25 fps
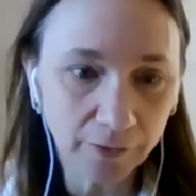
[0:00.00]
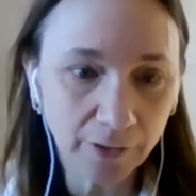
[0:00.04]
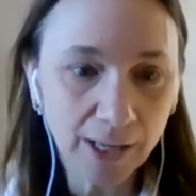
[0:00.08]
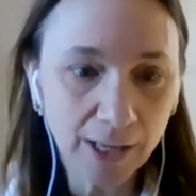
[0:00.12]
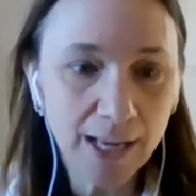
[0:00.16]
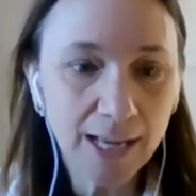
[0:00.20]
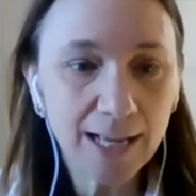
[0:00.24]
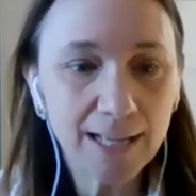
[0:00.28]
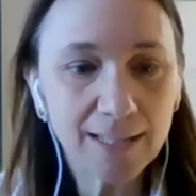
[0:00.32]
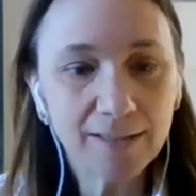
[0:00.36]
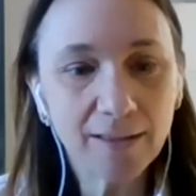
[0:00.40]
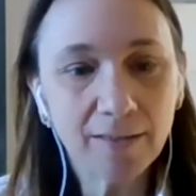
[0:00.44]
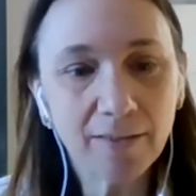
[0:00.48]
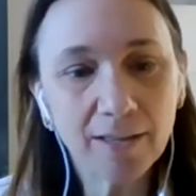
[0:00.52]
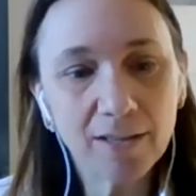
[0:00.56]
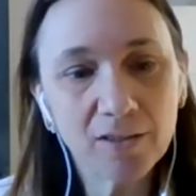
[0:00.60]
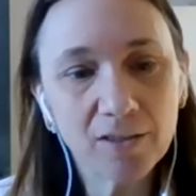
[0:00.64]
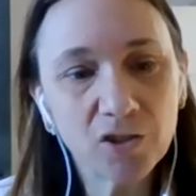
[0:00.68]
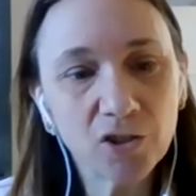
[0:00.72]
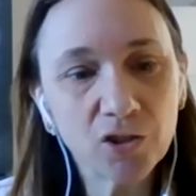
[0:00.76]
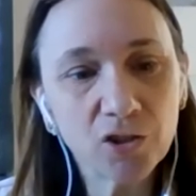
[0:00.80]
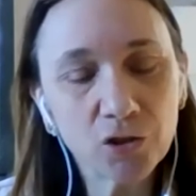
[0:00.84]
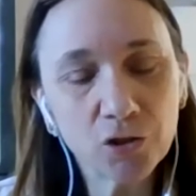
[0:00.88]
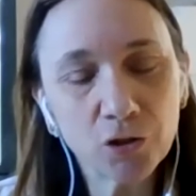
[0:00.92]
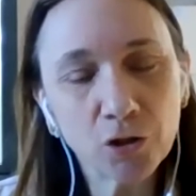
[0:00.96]
It's the things
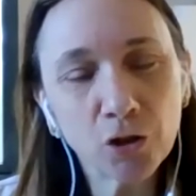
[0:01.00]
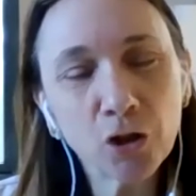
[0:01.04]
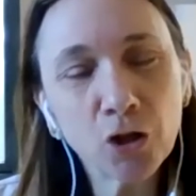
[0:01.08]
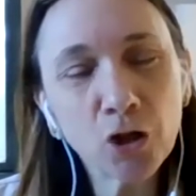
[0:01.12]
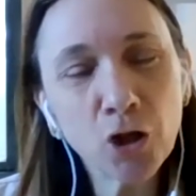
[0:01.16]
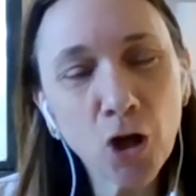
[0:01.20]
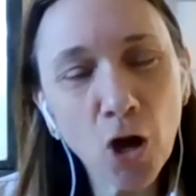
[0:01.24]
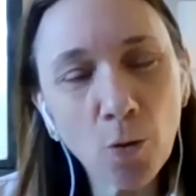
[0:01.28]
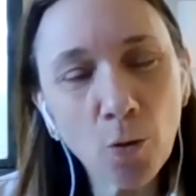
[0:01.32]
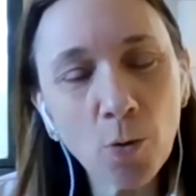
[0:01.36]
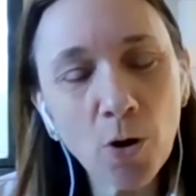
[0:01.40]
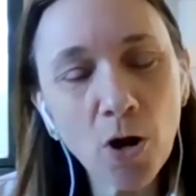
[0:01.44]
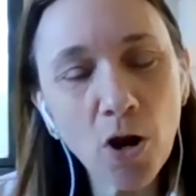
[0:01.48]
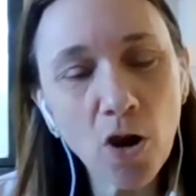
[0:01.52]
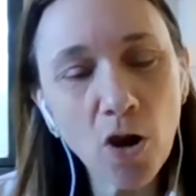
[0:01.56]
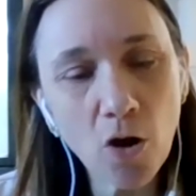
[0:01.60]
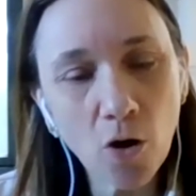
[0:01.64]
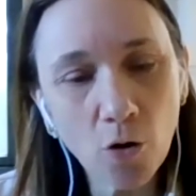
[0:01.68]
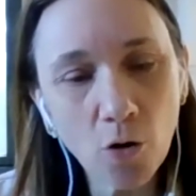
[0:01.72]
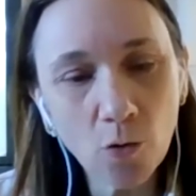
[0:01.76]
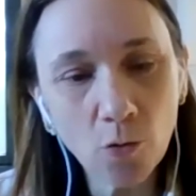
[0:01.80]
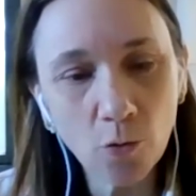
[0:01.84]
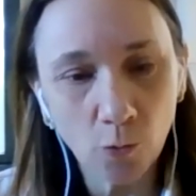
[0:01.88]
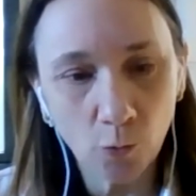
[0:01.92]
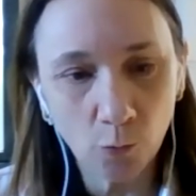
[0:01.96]
that go
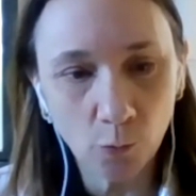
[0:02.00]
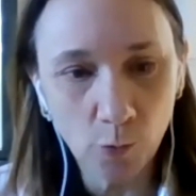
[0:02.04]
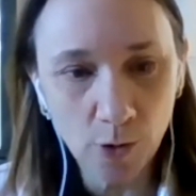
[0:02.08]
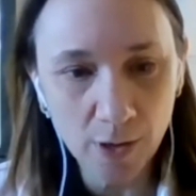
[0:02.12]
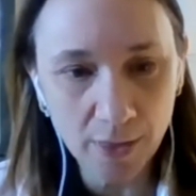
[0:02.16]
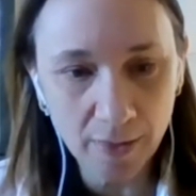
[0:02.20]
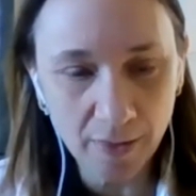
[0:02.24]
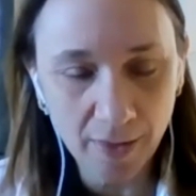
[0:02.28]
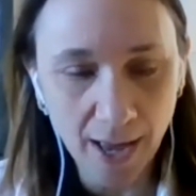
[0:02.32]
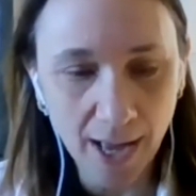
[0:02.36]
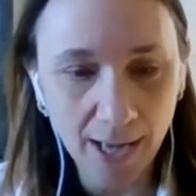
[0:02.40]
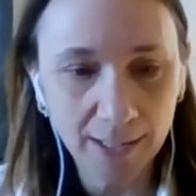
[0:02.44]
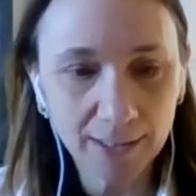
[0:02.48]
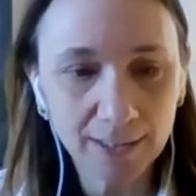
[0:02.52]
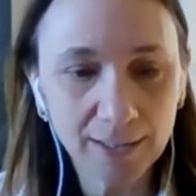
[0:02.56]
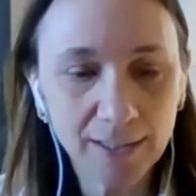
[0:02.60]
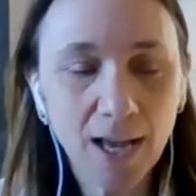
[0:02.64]
along with that.